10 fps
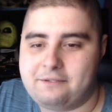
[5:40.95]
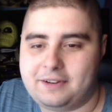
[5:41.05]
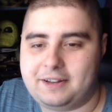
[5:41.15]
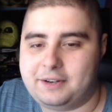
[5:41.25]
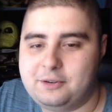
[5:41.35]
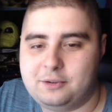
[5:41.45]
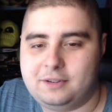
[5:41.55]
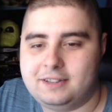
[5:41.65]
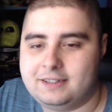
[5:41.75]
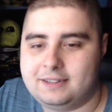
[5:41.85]
very
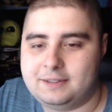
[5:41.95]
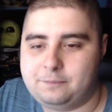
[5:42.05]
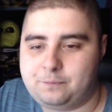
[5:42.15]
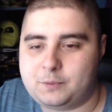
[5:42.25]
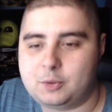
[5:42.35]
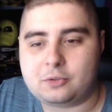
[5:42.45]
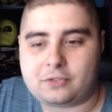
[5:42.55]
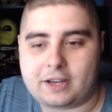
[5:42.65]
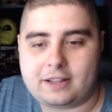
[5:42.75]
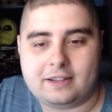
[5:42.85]
good
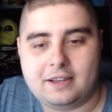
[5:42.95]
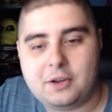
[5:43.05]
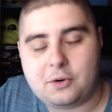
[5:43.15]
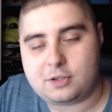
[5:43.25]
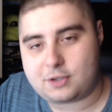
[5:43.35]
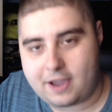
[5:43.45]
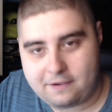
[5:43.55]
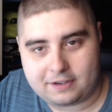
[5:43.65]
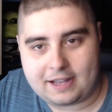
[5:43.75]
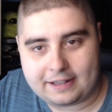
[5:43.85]
fight. Also
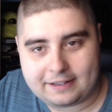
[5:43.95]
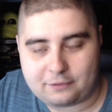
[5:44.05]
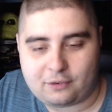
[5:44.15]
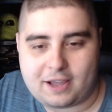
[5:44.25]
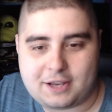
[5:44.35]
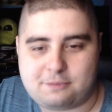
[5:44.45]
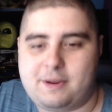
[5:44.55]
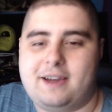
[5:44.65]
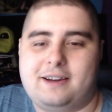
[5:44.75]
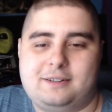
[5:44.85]
have another flashback